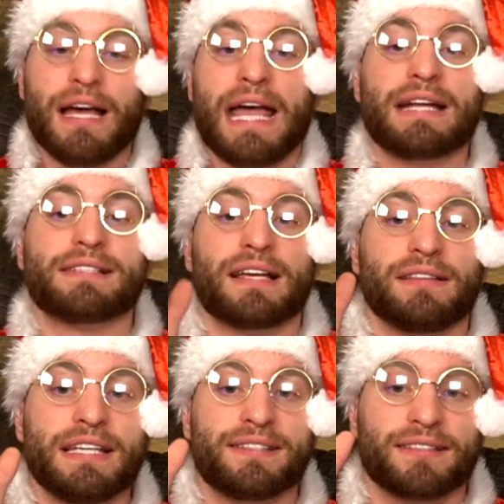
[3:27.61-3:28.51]
It is at
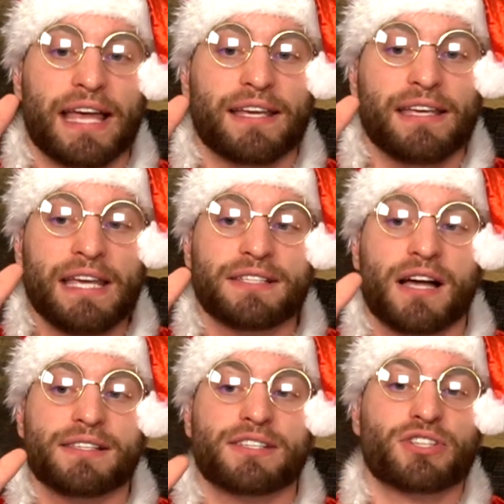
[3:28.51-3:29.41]
least like he's
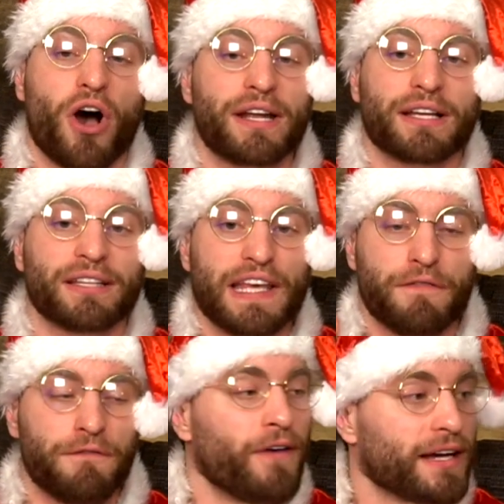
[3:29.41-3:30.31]
not sonically
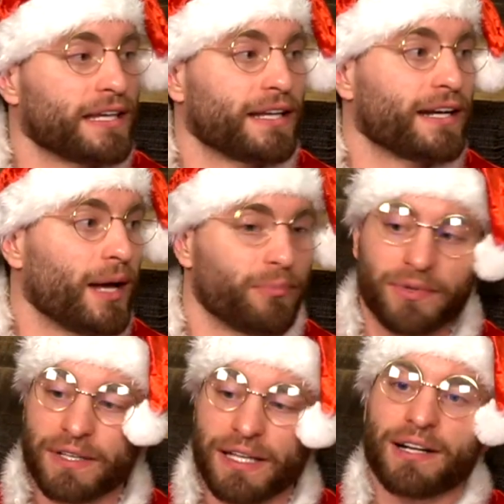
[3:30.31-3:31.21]
fucking it up.
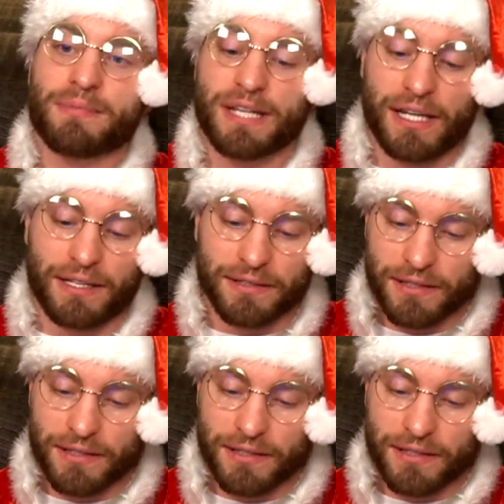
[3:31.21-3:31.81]
You know what I'm saying?